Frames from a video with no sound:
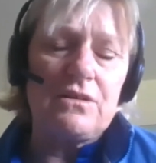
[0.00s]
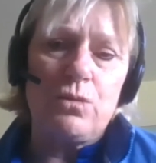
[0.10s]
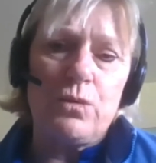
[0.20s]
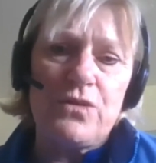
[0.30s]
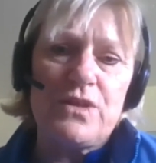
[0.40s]

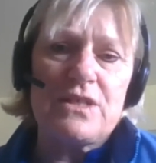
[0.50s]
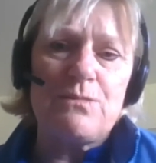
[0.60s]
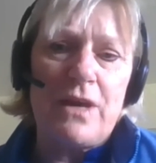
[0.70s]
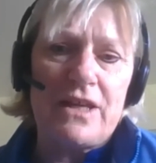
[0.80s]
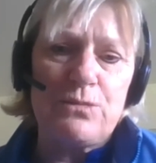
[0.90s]
with this
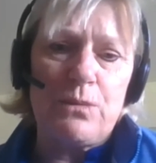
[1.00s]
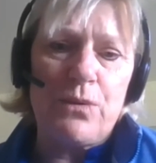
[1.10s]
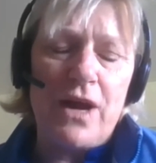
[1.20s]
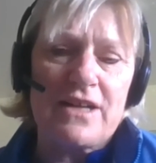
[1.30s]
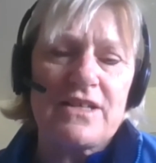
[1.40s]
management
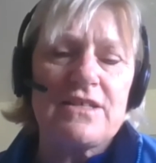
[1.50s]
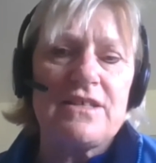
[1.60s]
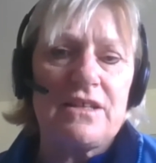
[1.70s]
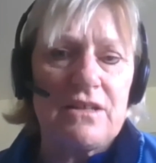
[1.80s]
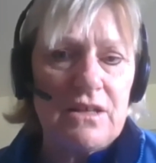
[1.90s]
practice,
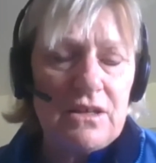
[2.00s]
and